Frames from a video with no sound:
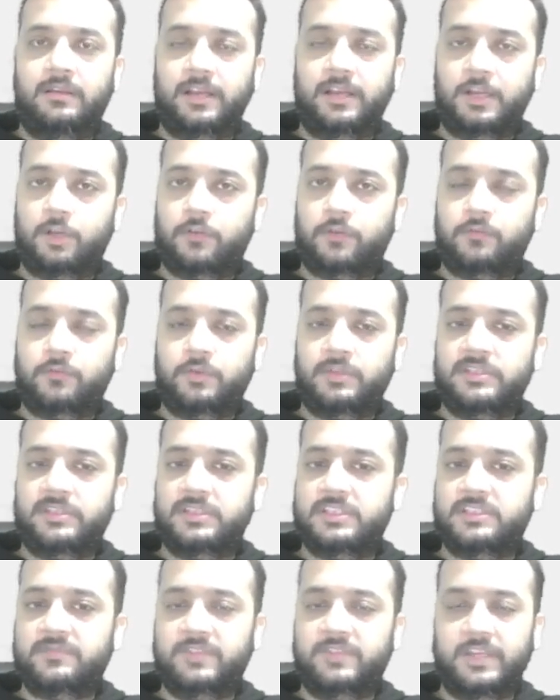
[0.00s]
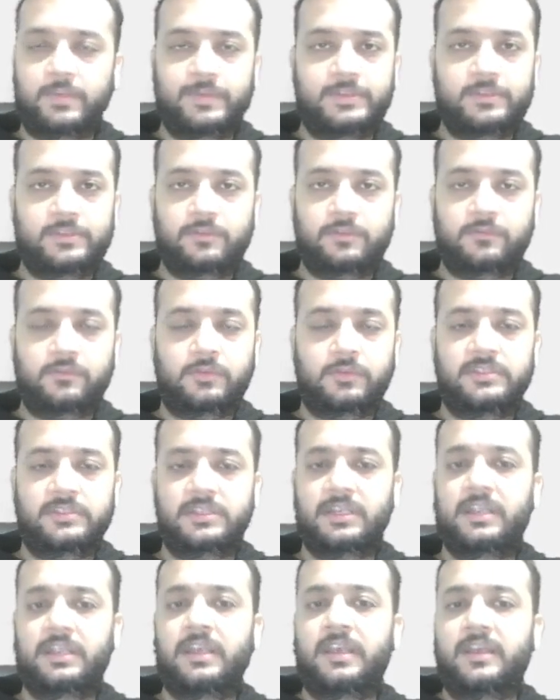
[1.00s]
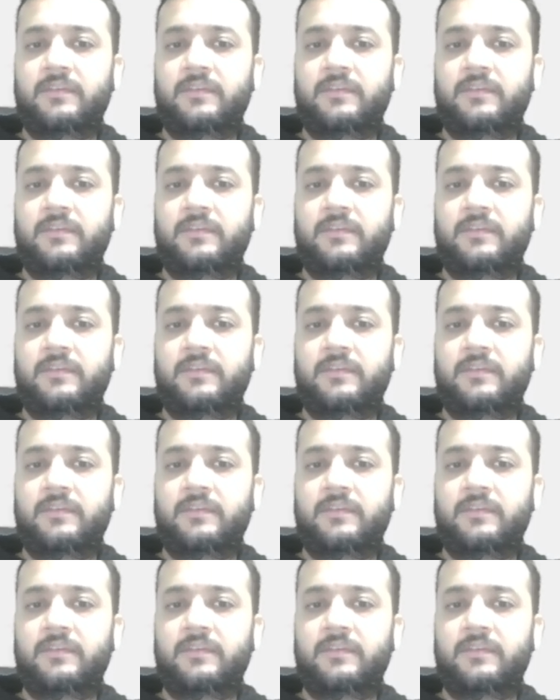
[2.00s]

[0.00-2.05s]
Rate of collision is frequency of collision,